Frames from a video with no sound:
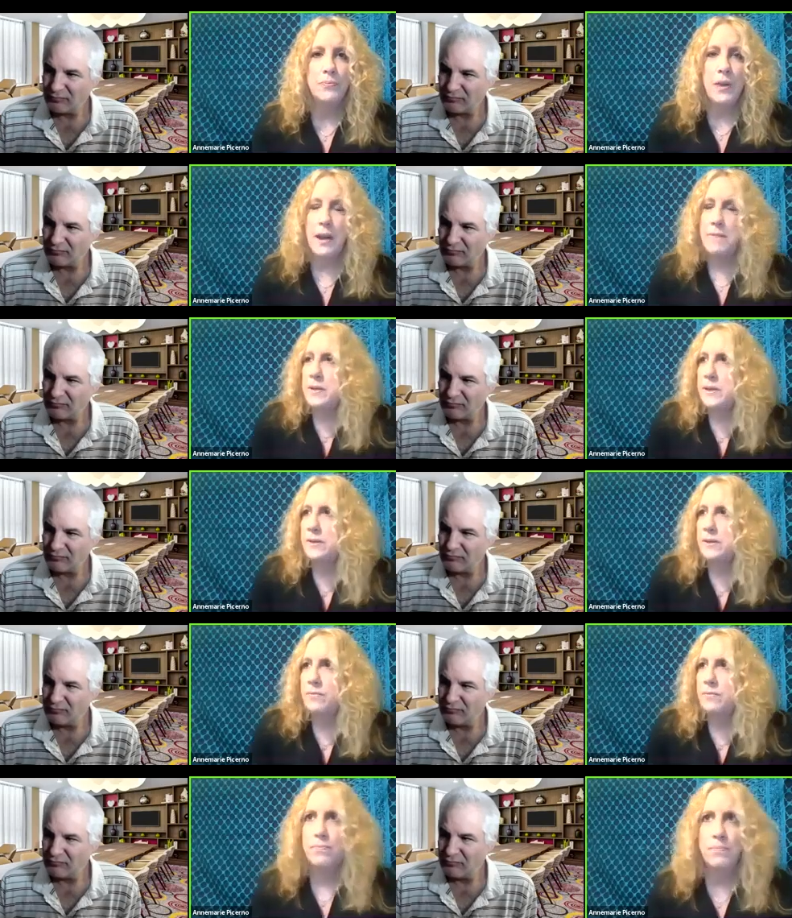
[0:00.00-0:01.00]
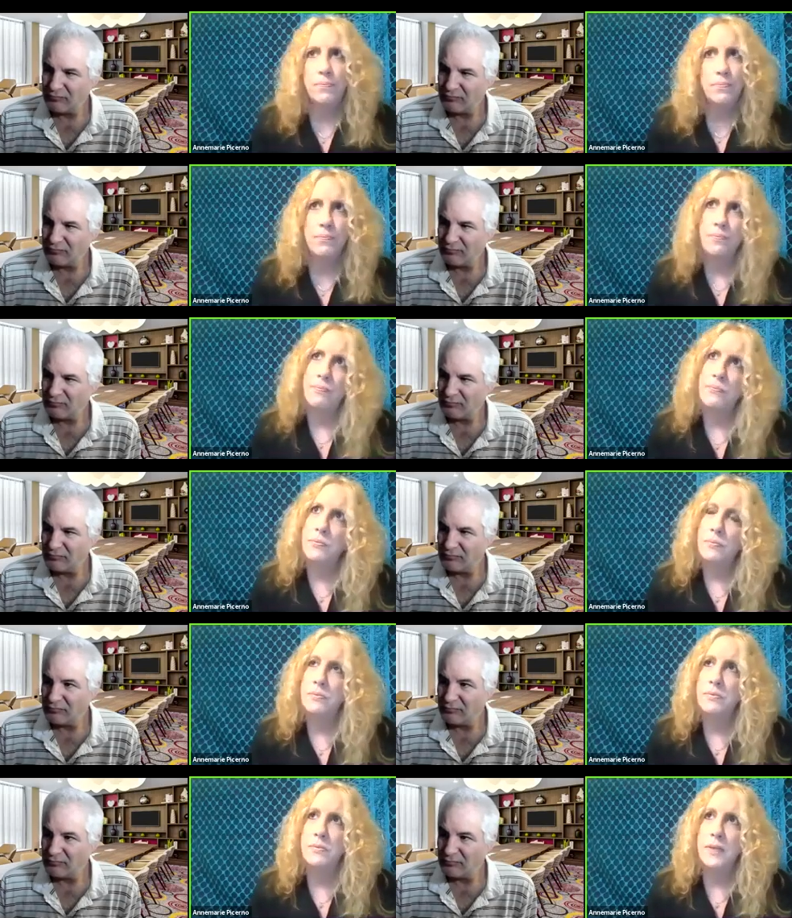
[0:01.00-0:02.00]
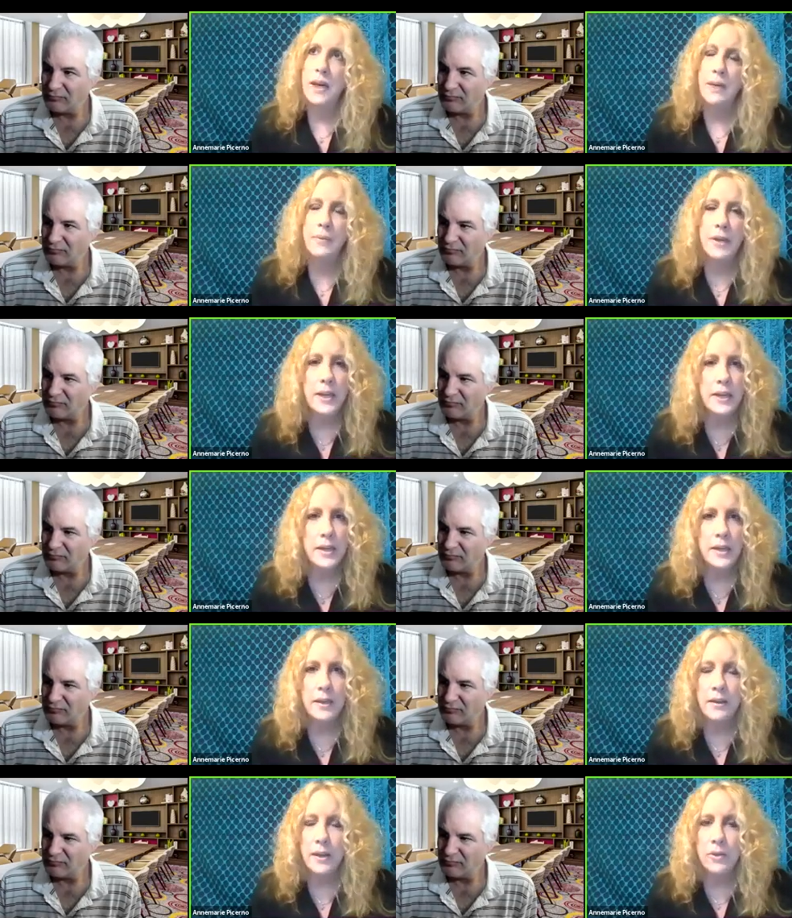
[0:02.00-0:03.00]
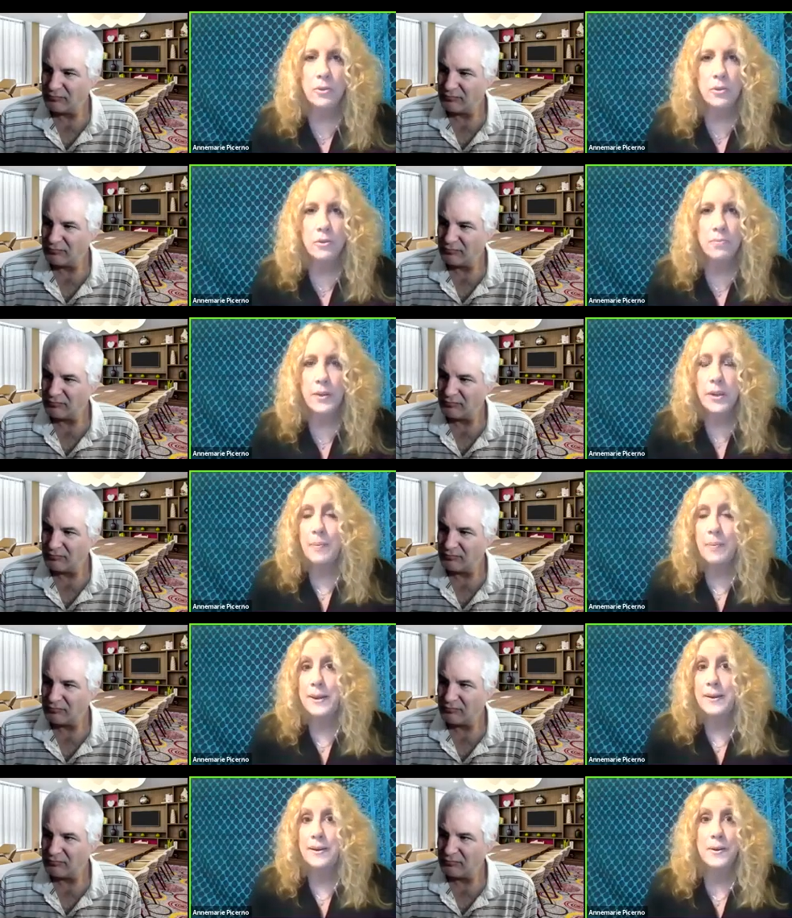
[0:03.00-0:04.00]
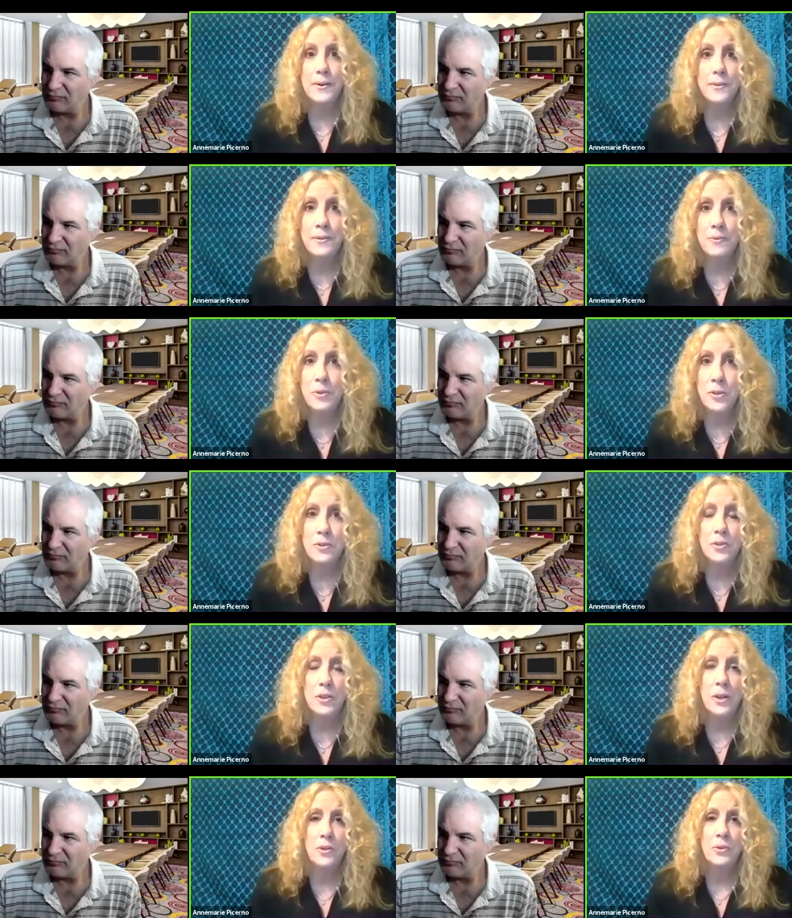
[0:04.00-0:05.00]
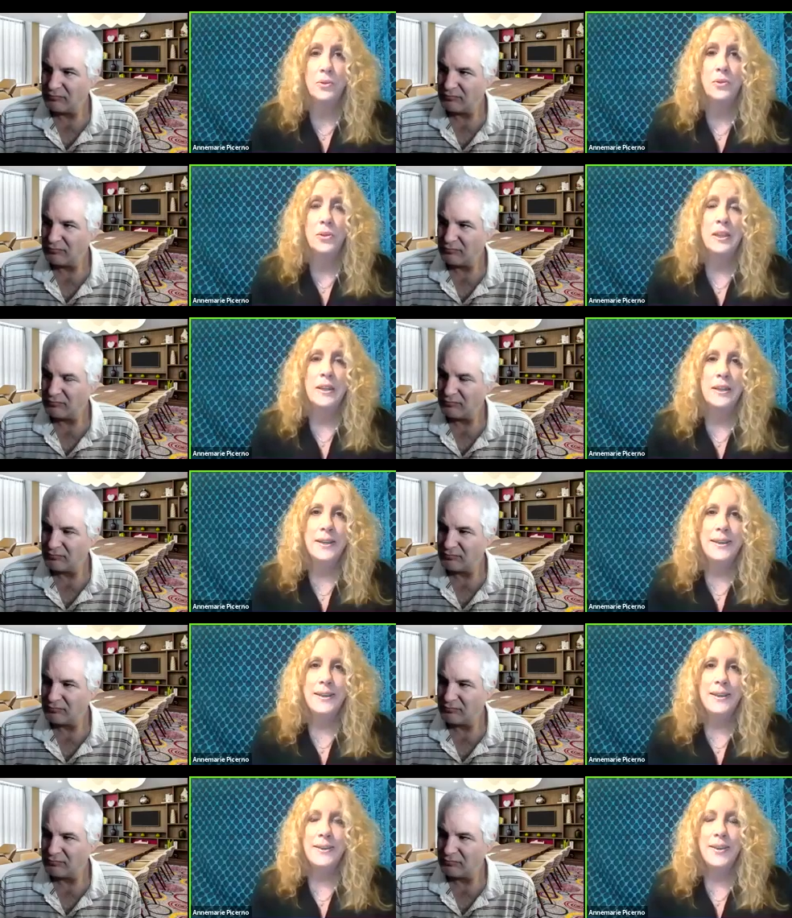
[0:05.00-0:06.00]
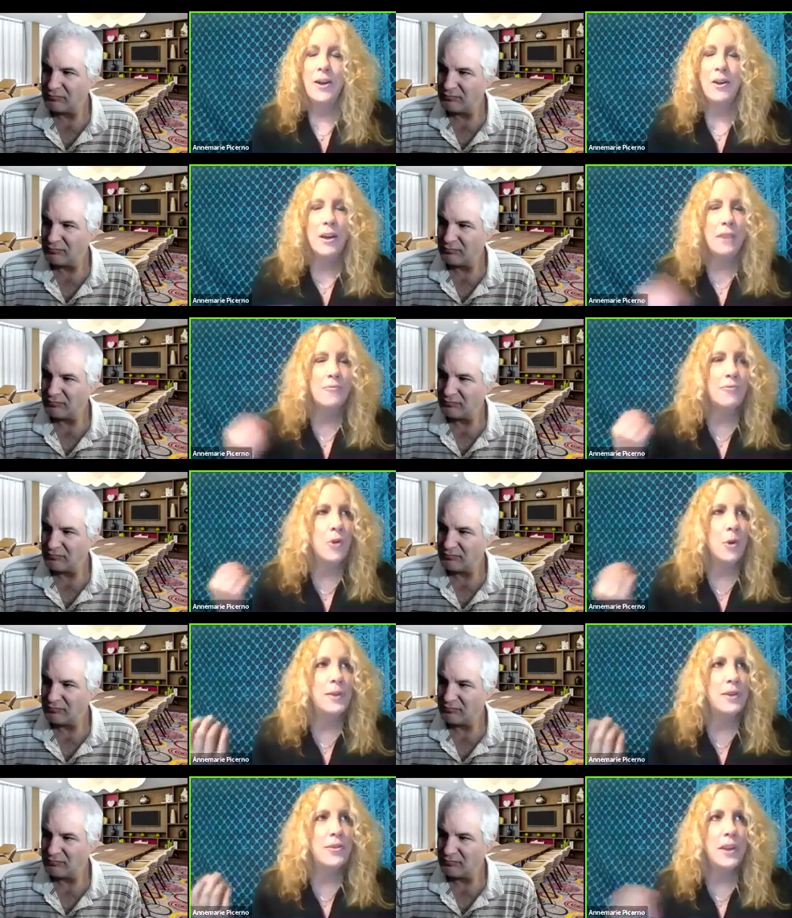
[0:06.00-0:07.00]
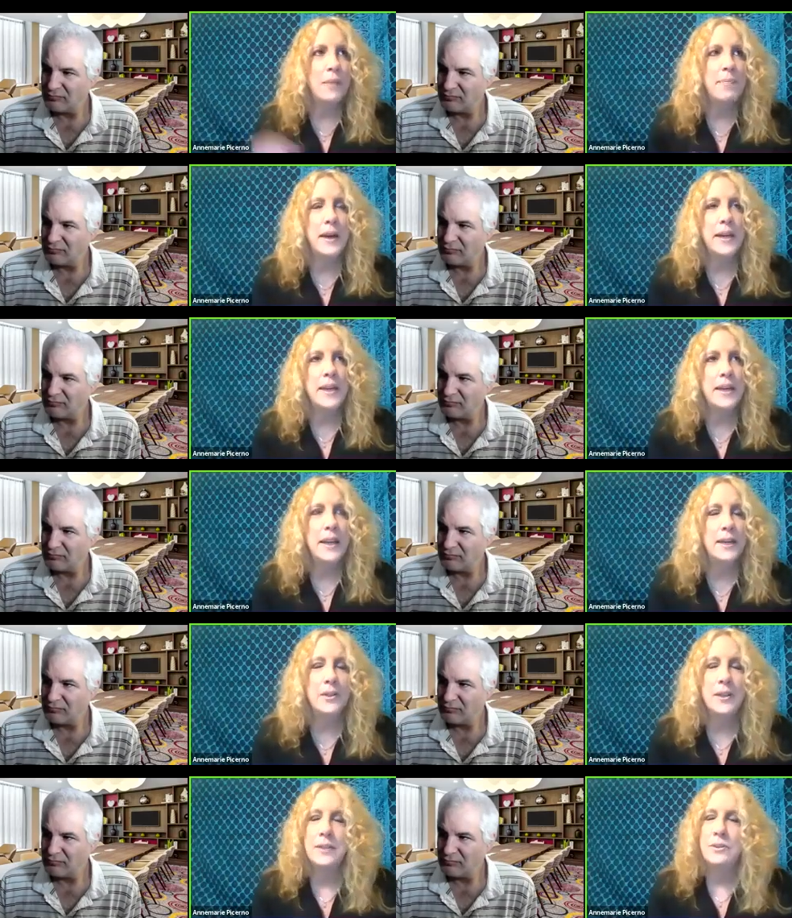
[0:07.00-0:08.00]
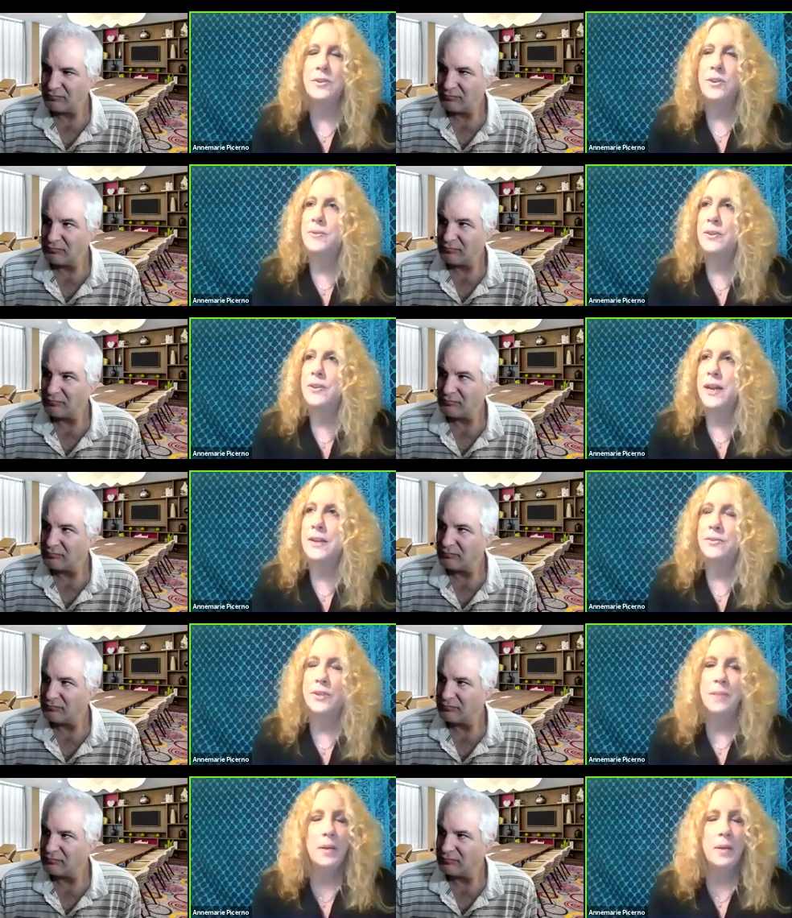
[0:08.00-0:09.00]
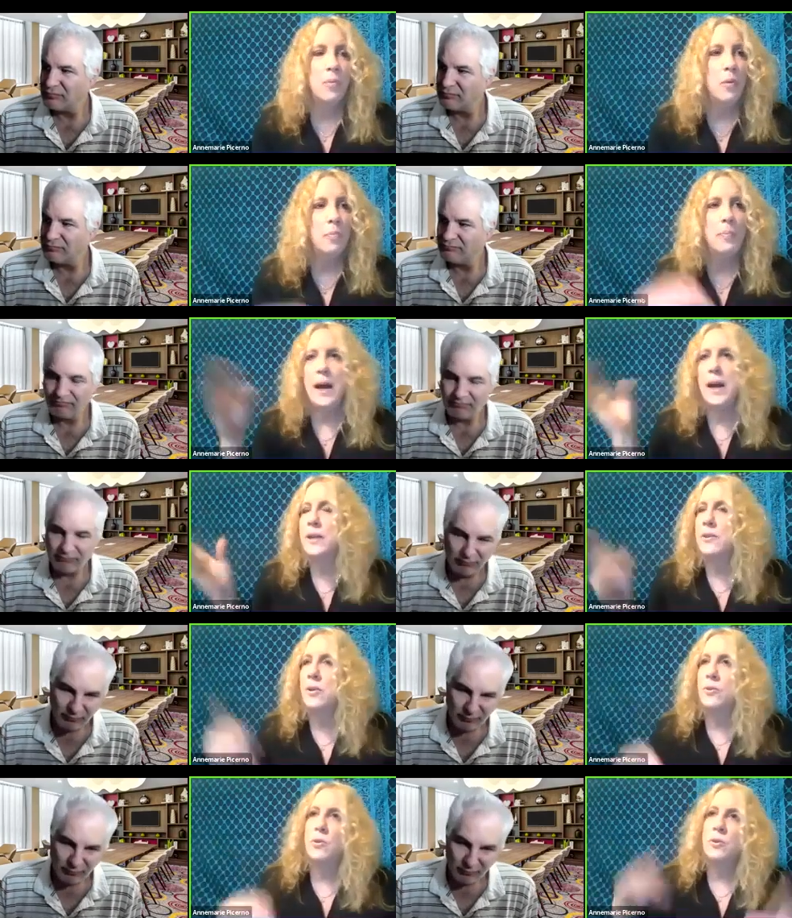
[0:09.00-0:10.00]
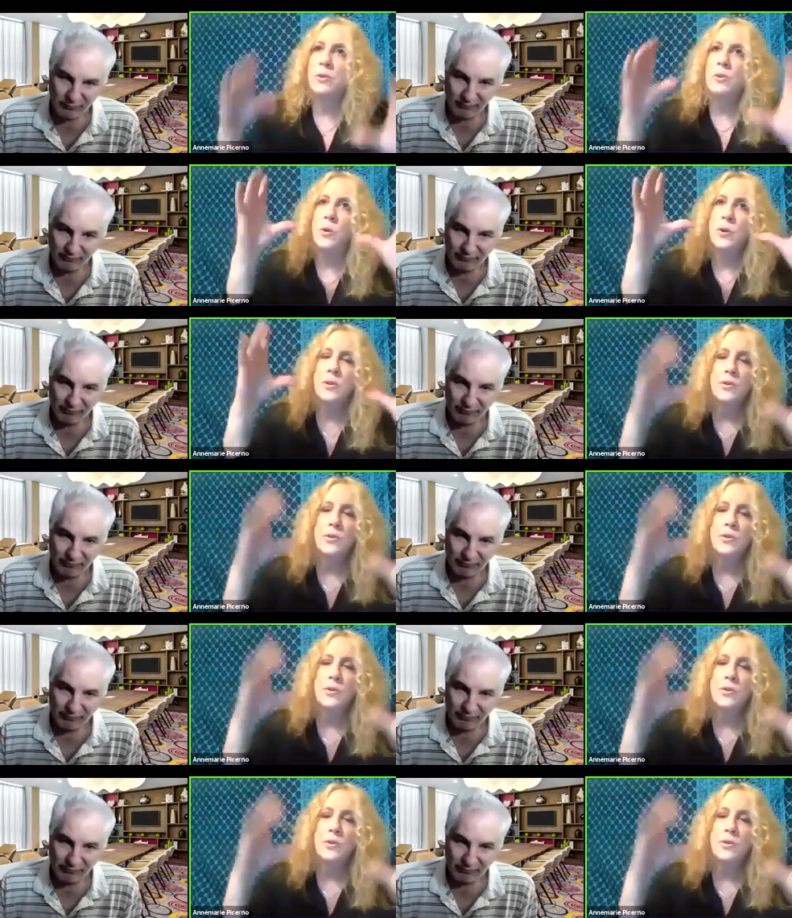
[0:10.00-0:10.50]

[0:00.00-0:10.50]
Speaker 1: I've been in nominated in other independent artist award shows. You know, I firmly think money has a lot to do with that. Some people buy their little award